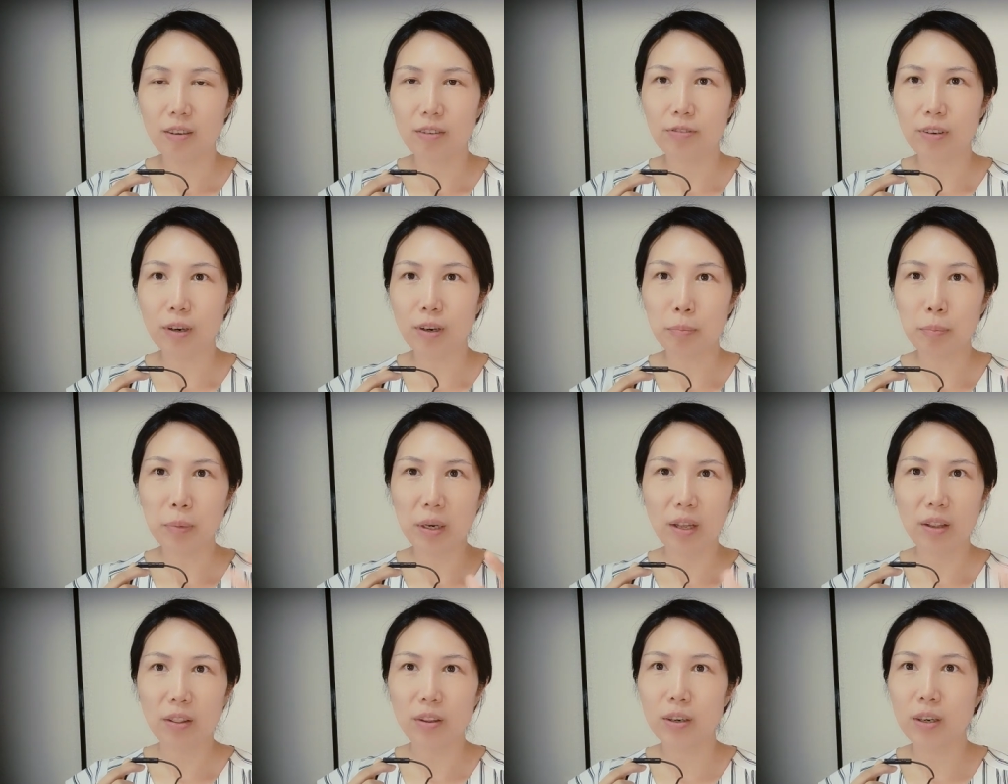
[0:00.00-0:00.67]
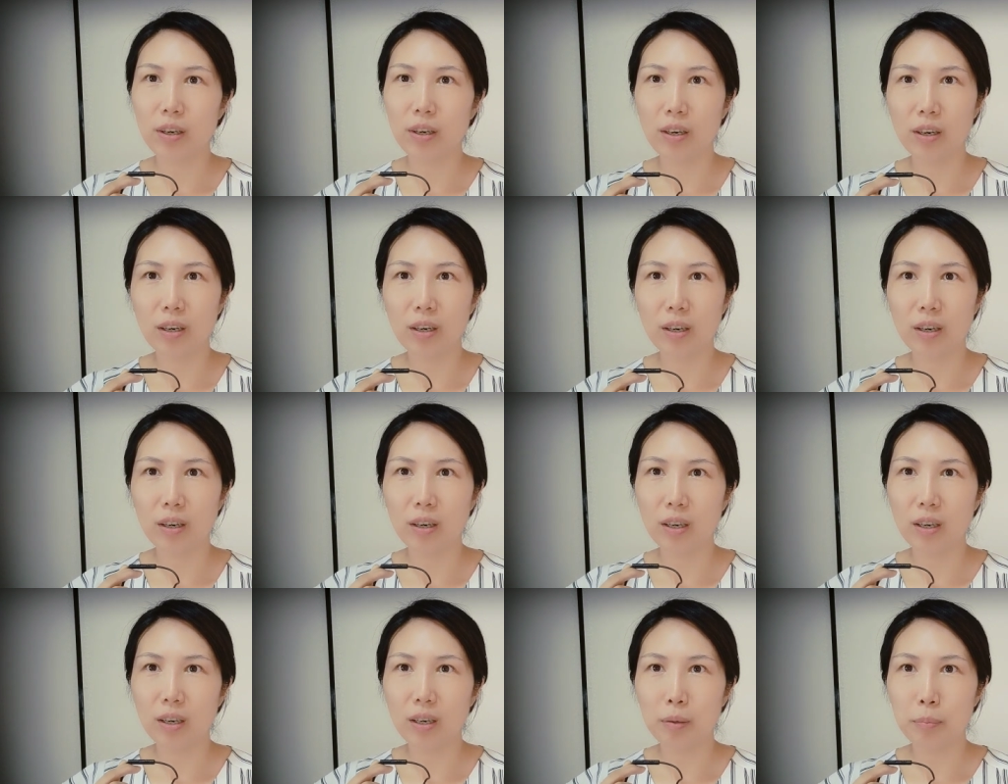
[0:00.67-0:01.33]
from other
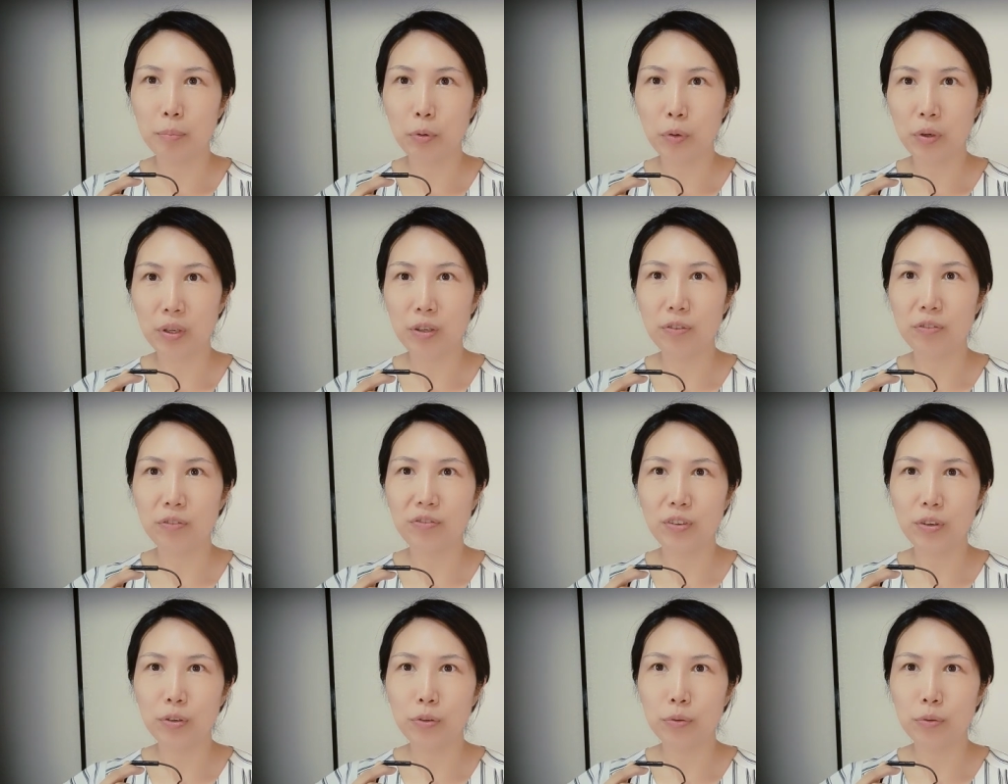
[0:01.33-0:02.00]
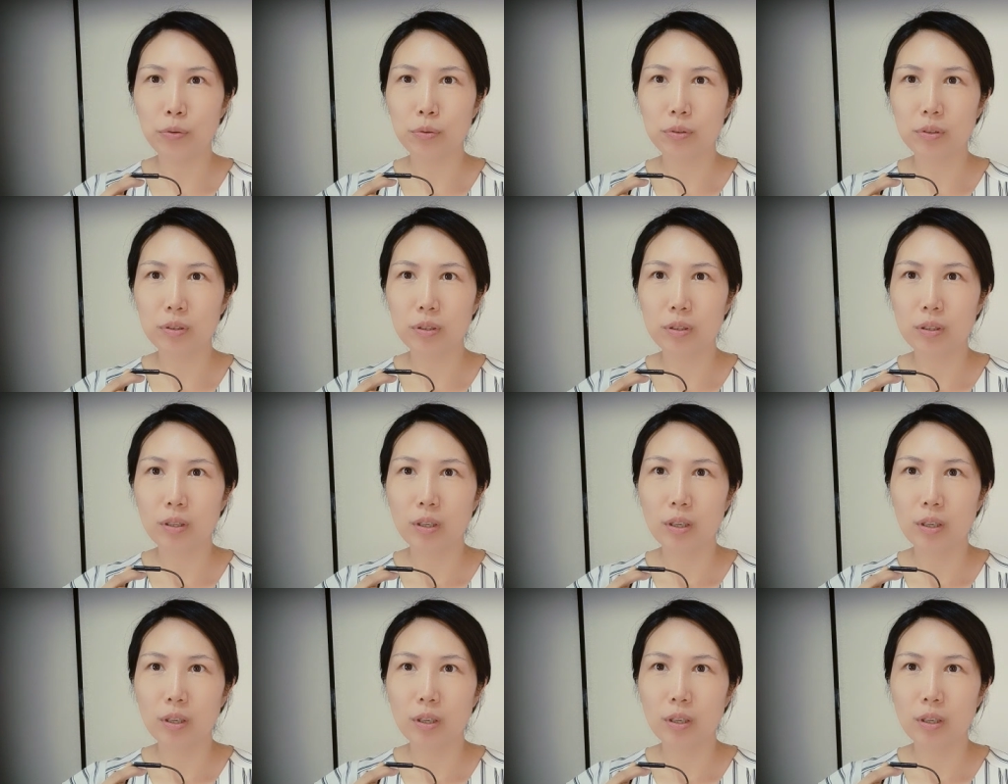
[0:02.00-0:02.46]
uh, point of views,